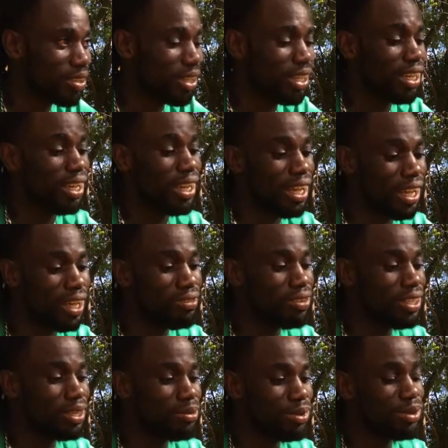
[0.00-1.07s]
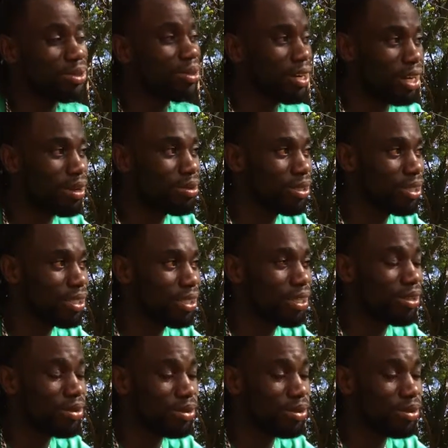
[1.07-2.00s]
So yeah, I have time to go outing.